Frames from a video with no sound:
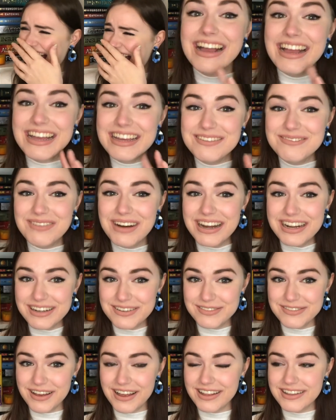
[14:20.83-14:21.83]
In in my
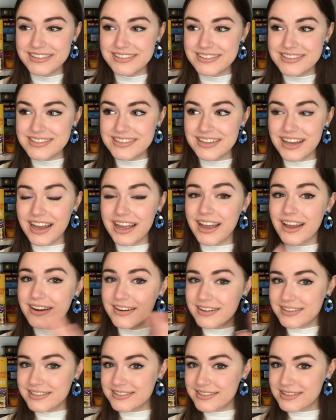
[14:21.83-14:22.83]
defense, I
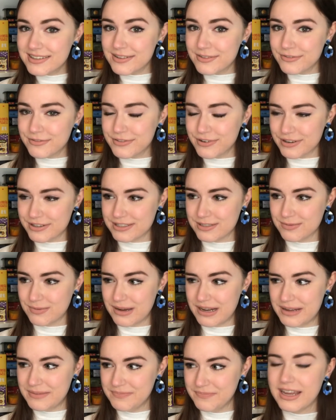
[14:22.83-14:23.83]
understood the first
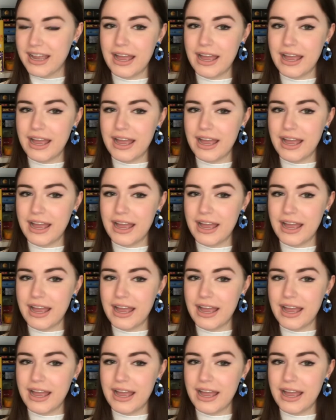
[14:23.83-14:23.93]
one.